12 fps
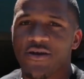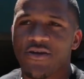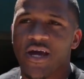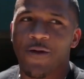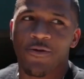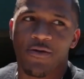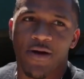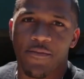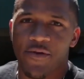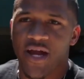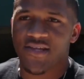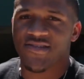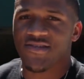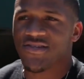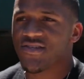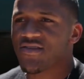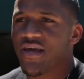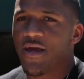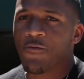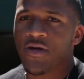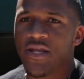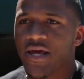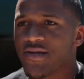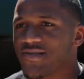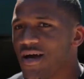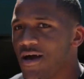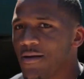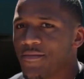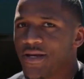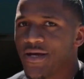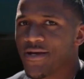You got to worry about practice and just take it one day at a time.